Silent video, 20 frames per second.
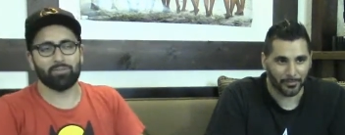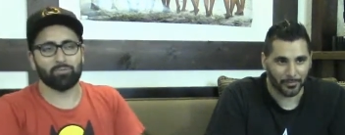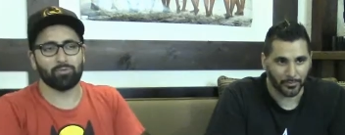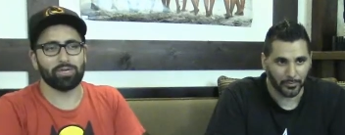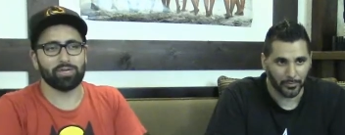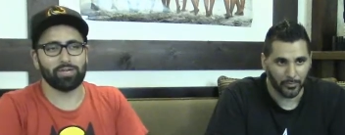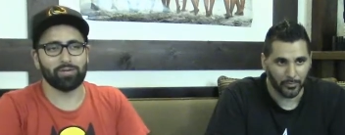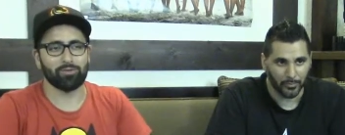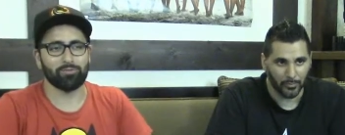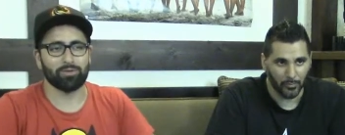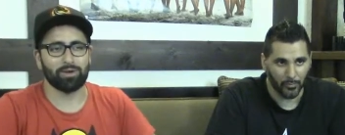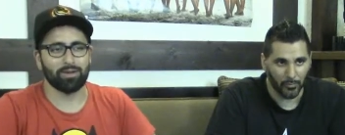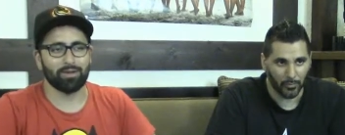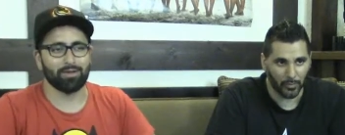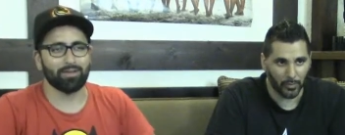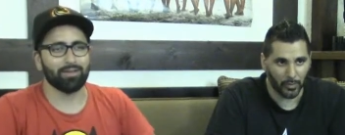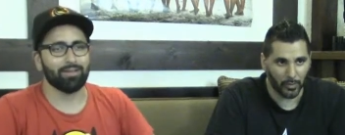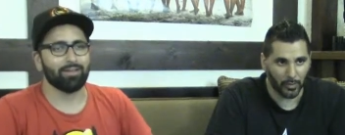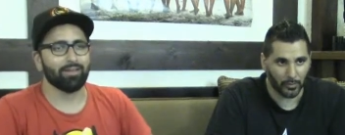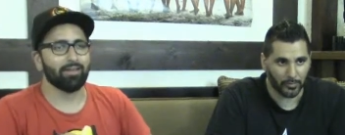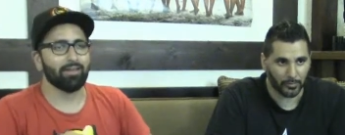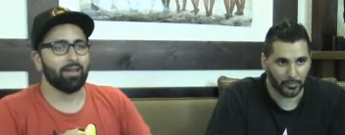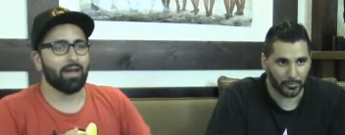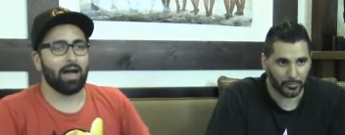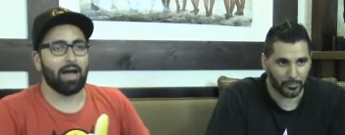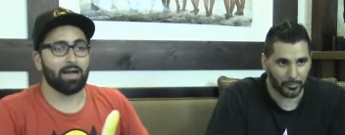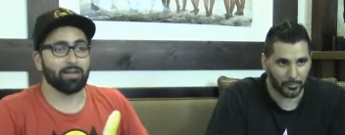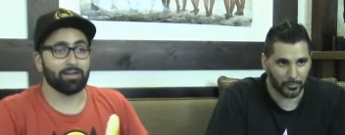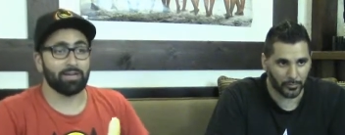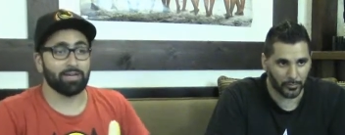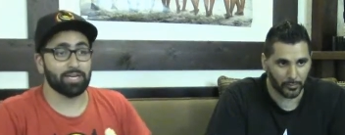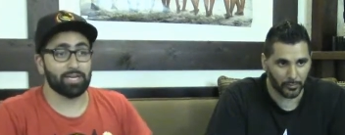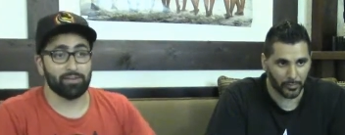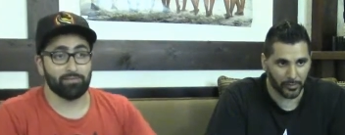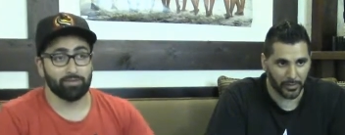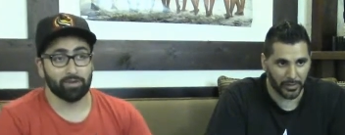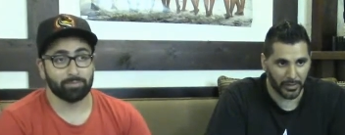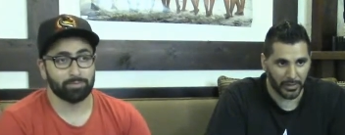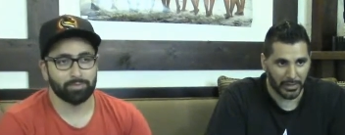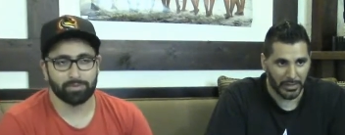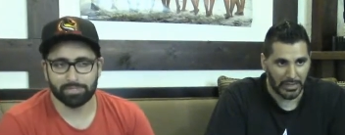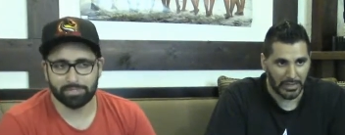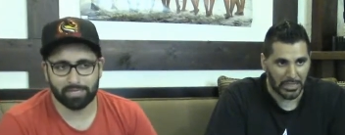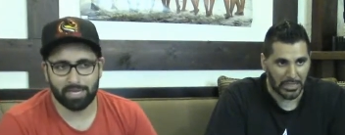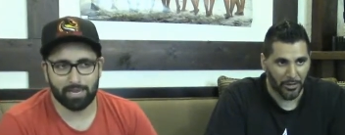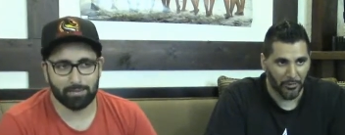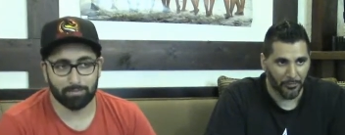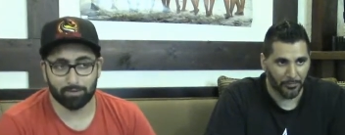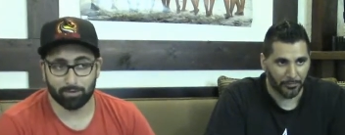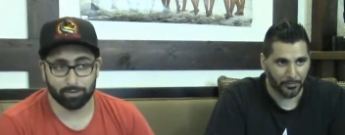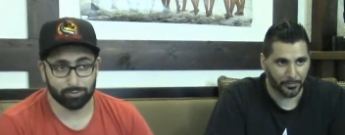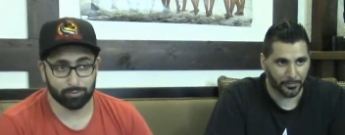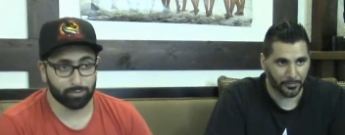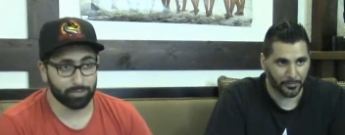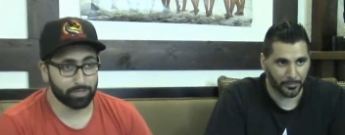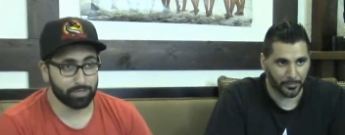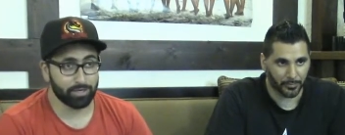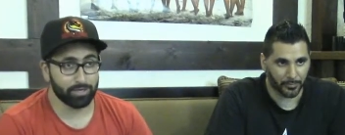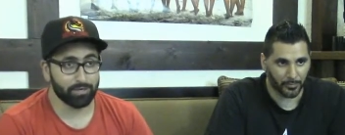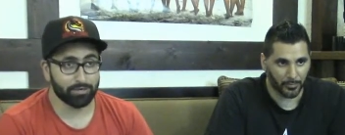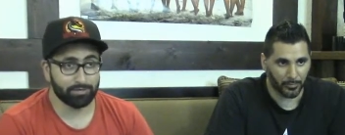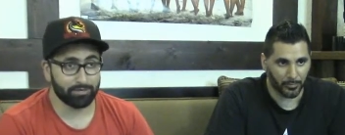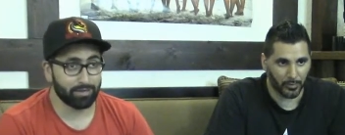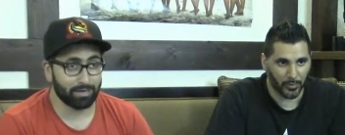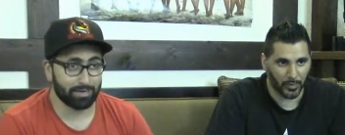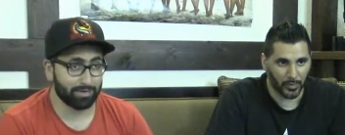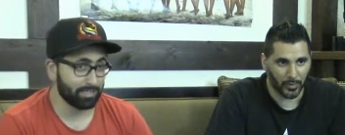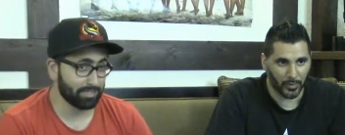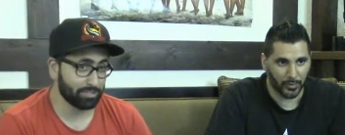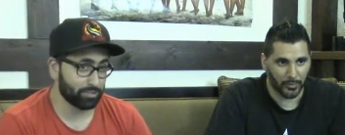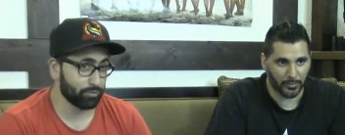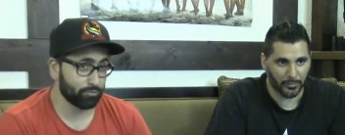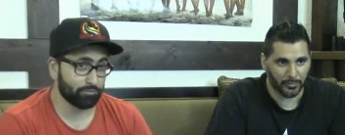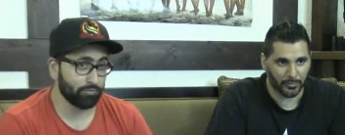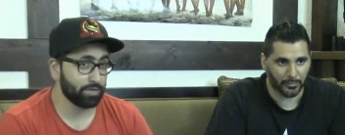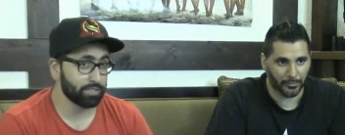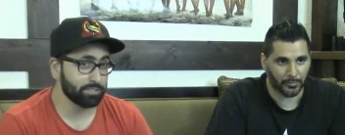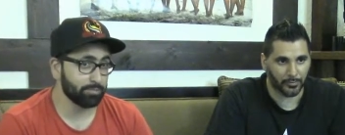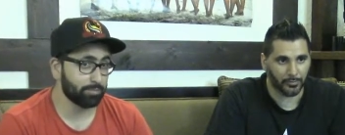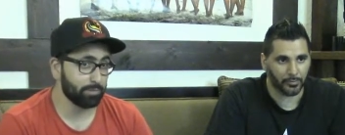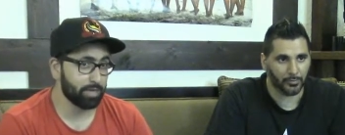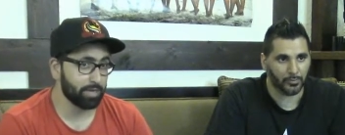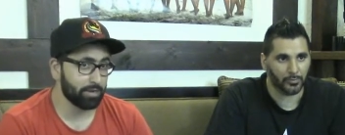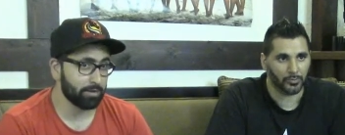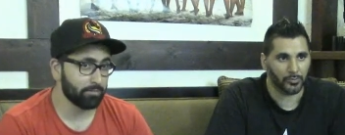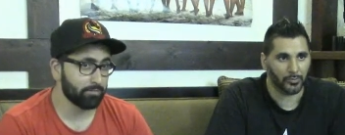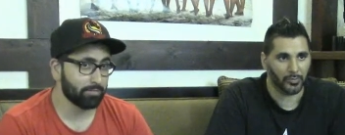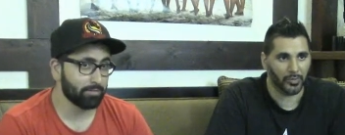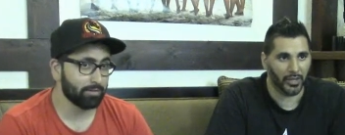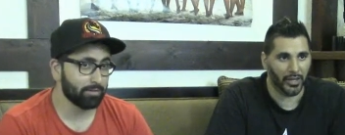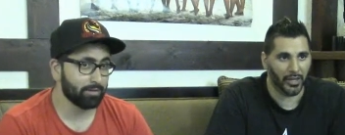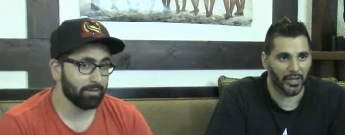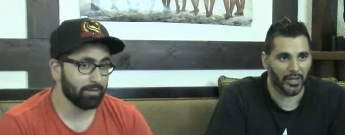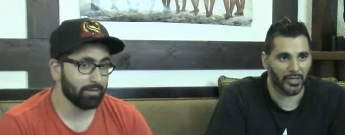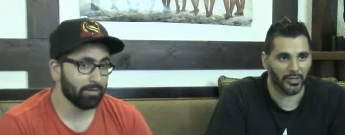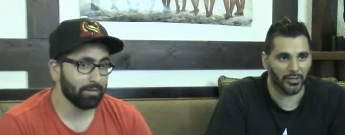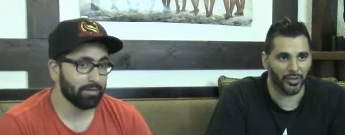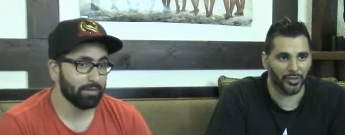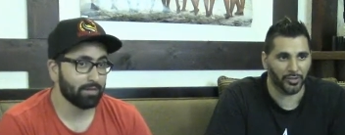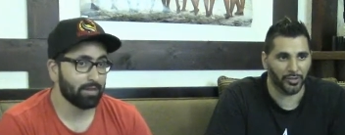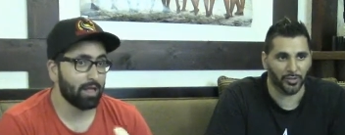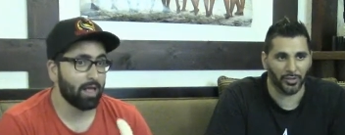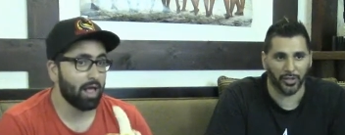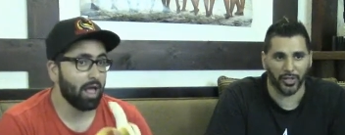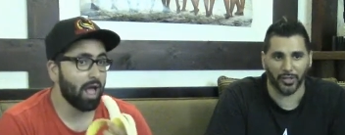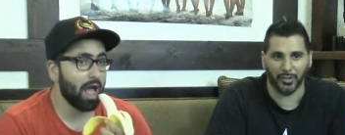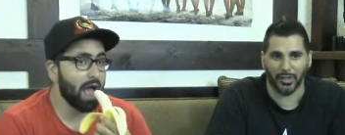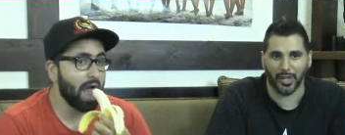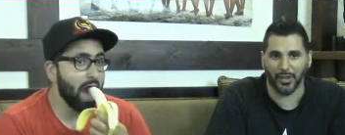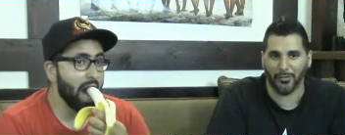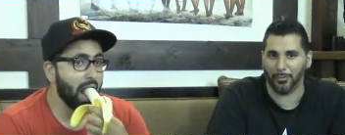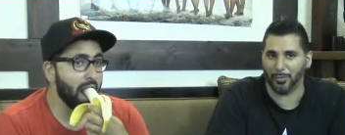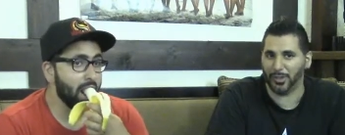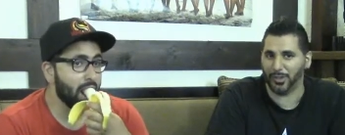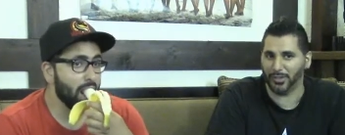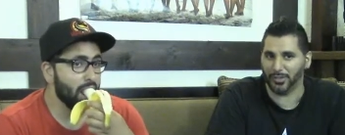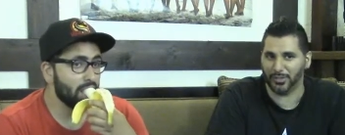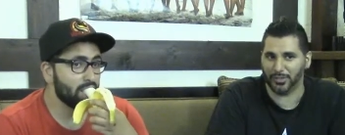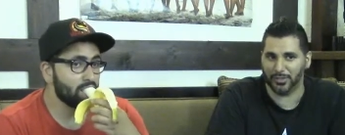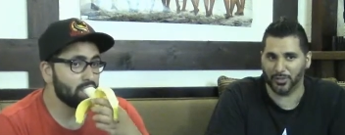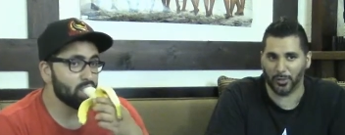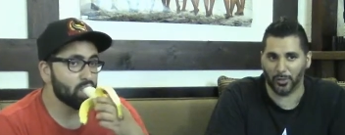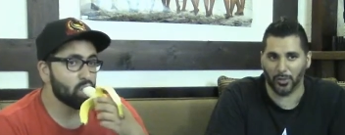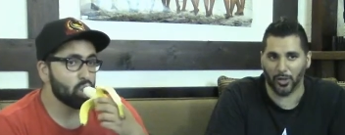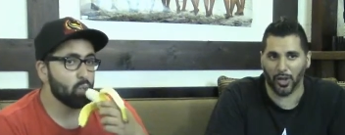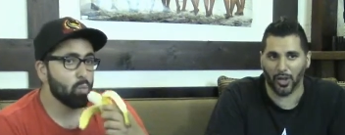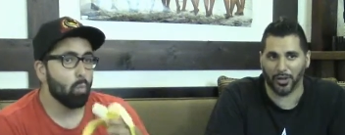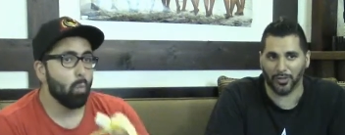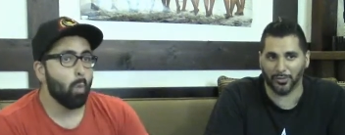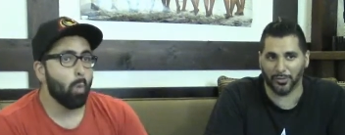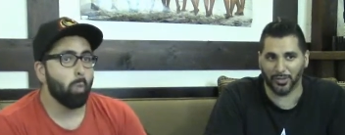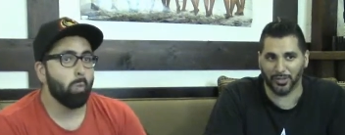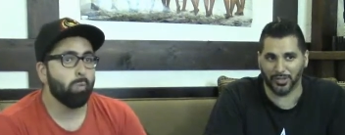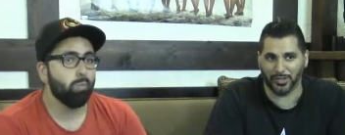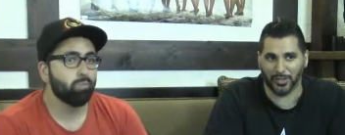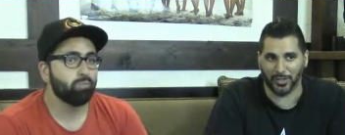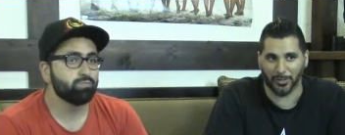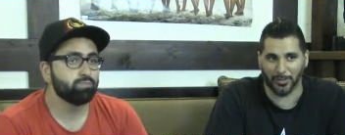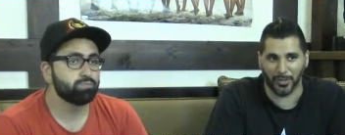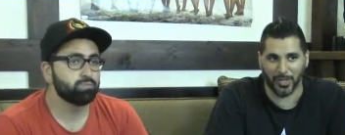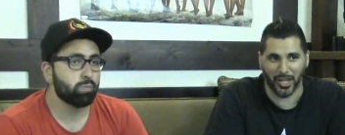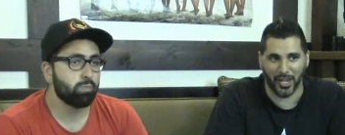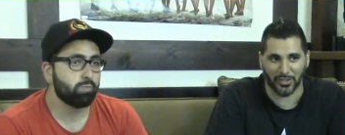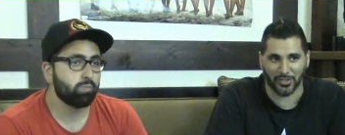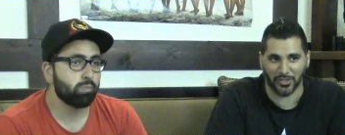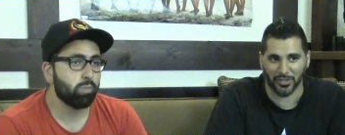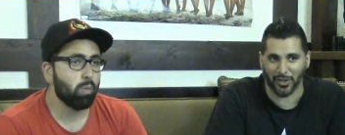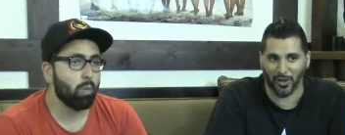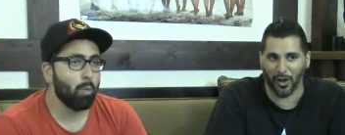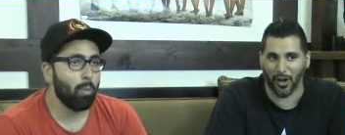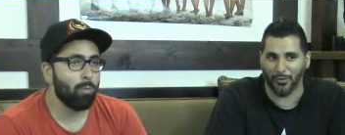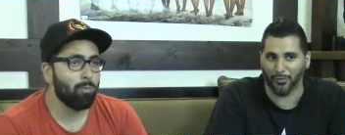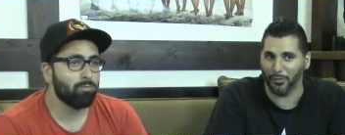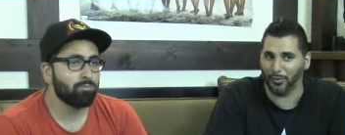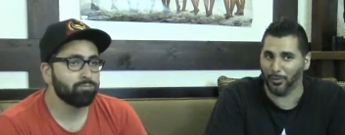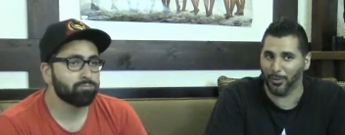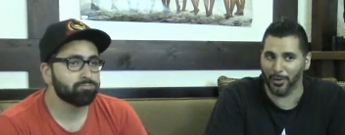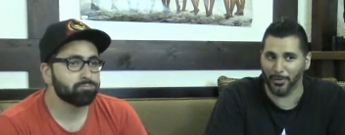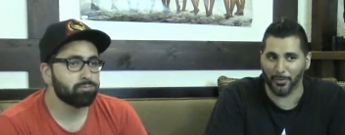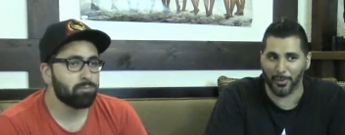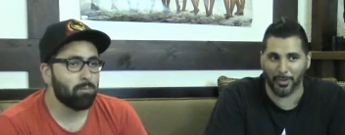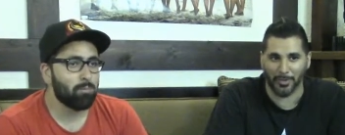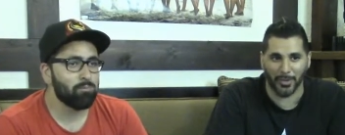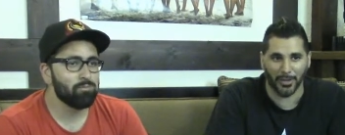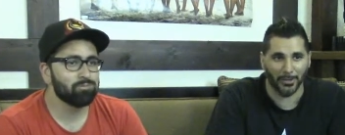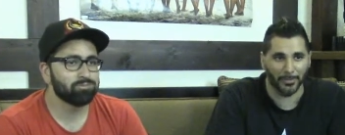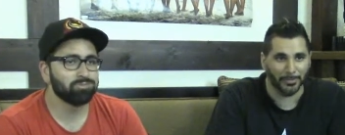Speaker 1: on the Wii U, but I got to give it up to this game. It looks really good, and it's fun to play.
Speaker 2: Yeah, and it's also good. I haven't played this in so long, so this is going to be actually awful run by me.